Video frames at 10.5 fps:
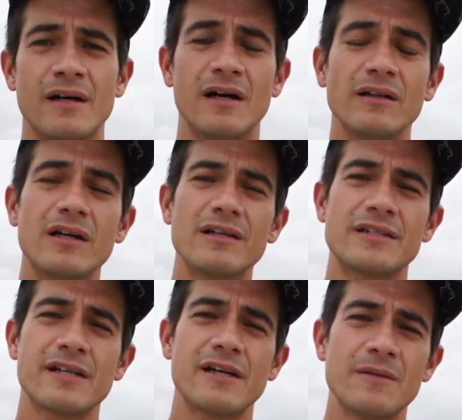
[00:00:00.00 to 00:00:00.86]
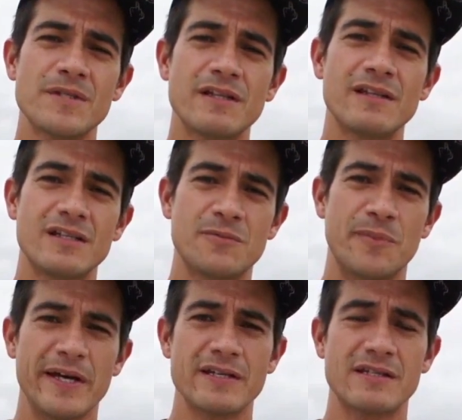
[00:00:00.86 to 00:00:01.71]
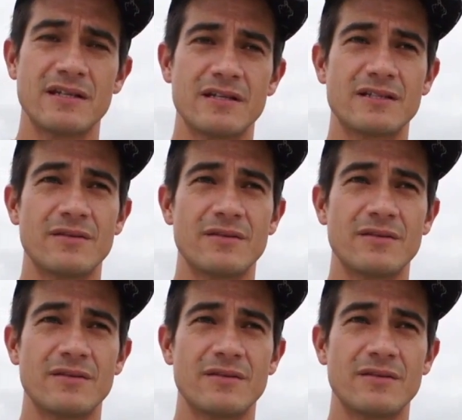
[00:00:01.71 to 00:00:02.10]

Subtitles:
A lot of the times I think it's best